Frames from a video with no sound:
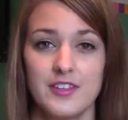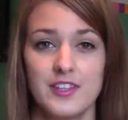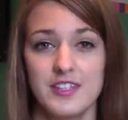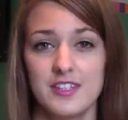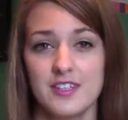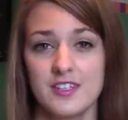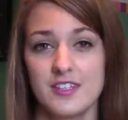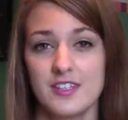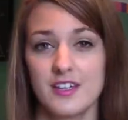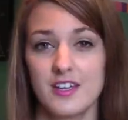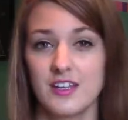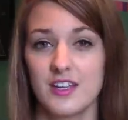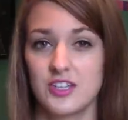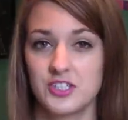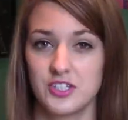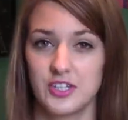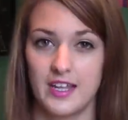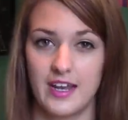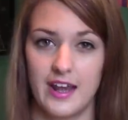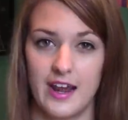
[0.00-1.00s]
This is the
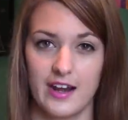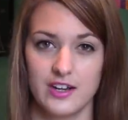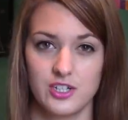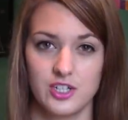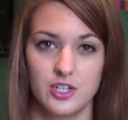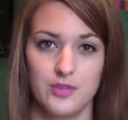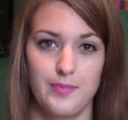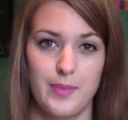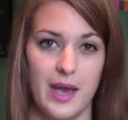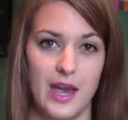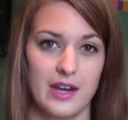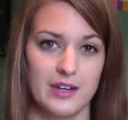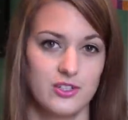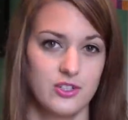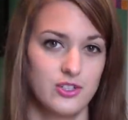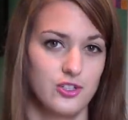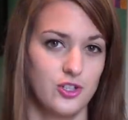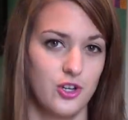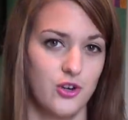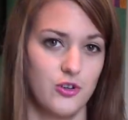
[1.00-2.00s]
clutch that I actually packed
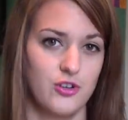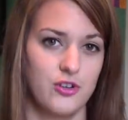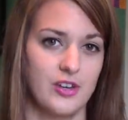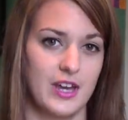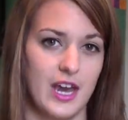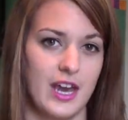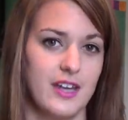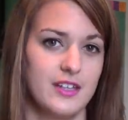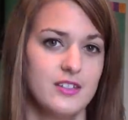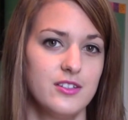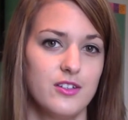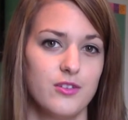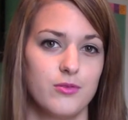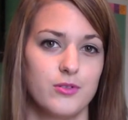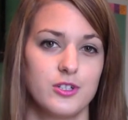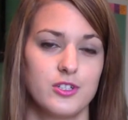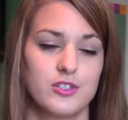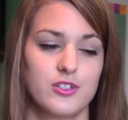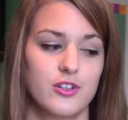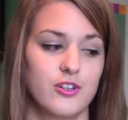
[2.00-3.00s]
to show you guys, so we're
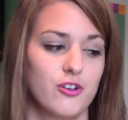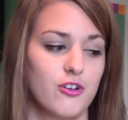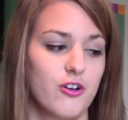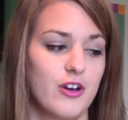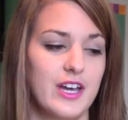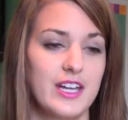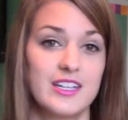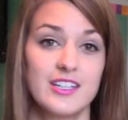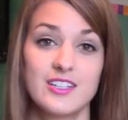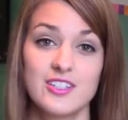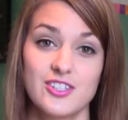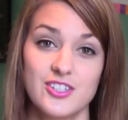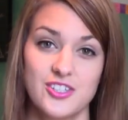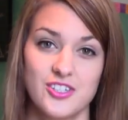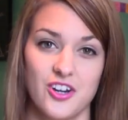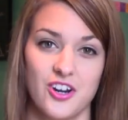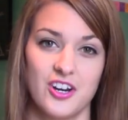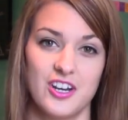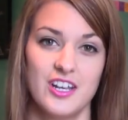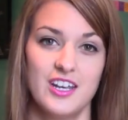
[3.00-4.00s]
just going to go ahead and get
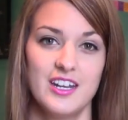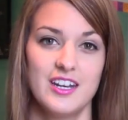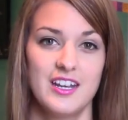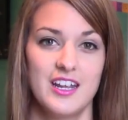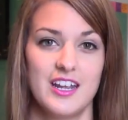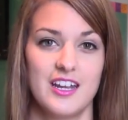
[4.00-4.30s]
started,